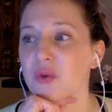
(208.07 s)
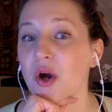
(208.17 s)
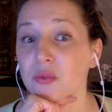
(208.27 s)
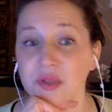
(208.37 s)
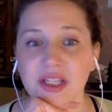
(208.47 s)

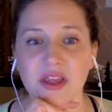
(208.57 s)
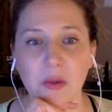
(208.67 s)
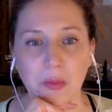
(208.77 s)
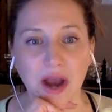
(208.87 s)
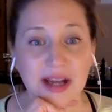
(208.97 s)
are really the
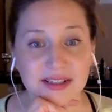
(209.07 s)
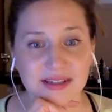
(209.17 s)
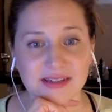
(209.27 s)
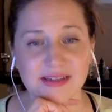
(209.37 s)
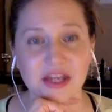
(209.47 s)

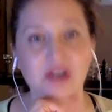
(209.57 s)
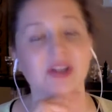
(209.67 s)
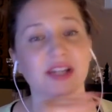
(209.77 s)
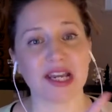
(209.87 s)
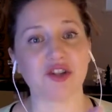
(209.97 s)
practices that you're
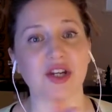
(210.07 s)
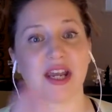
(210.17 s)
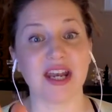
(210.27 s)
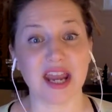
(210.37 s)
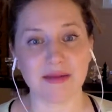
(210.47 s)
engaging
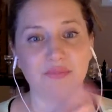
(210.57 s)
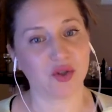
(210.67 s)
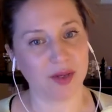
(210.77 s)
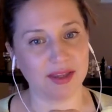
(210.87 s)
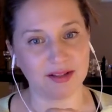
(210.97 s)
in
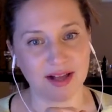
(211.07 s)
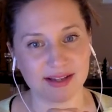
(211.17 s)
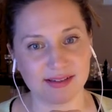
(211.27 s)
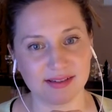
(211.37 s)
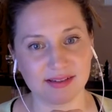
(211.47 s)
between the
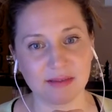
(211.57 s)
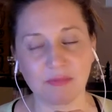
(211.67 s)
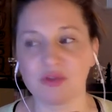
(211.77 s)
classes.